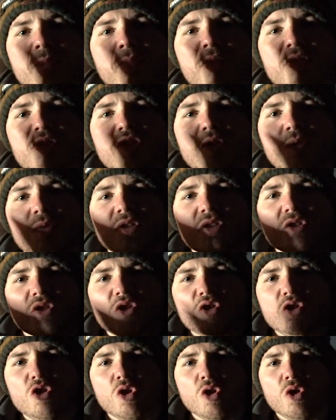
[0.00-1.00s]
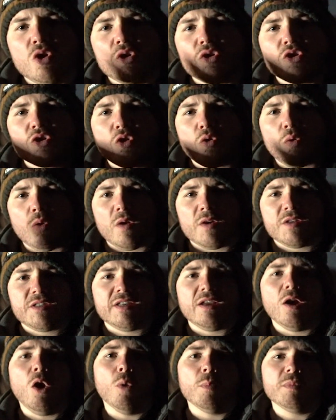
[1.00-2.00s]
produces good
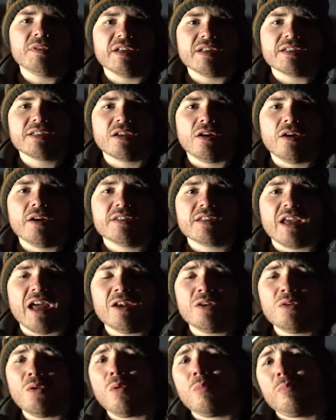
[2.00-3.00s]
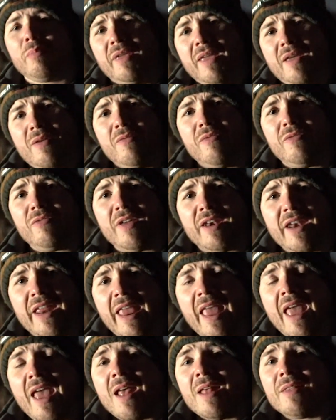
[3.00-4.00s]
quality optics, guys, and not being
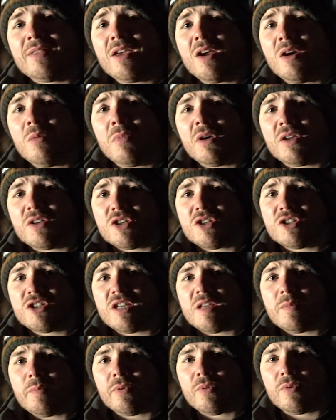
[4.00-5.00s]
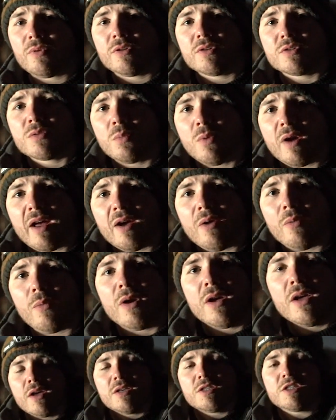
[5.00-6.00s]
funny, they are much cheaper as well.
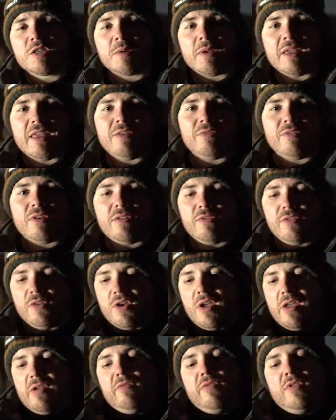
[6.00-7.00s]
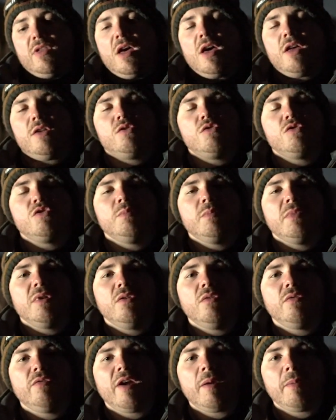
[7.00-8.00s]
So even if you're going for the
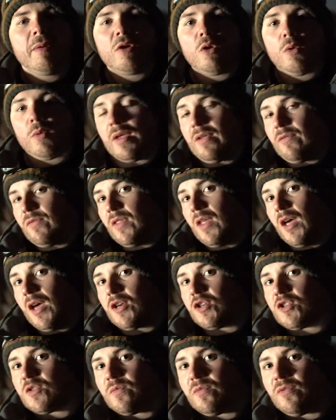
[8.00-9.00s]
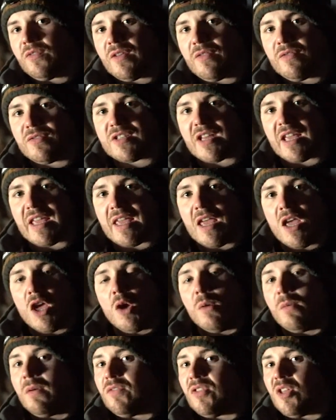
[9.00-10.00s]
100mm variant or even the 150,
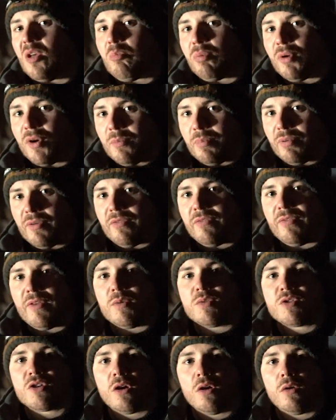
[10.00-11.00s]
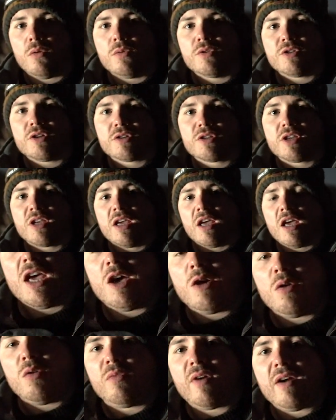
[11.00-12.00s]
with the appropriate filter holders,
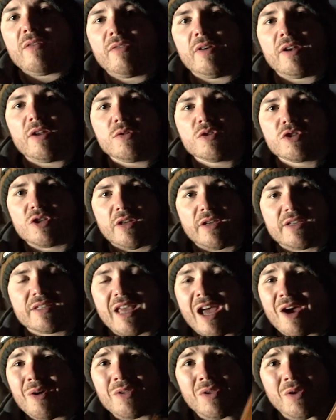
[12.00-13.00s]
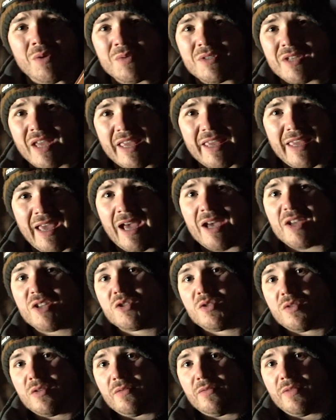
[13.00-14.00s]
it will revolutionize how you take
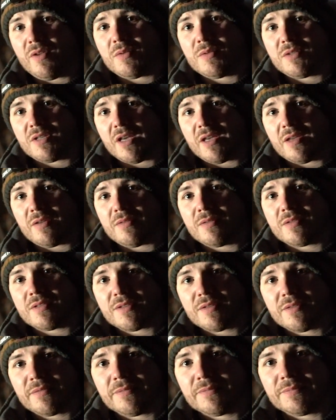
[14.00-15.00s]
astro photos.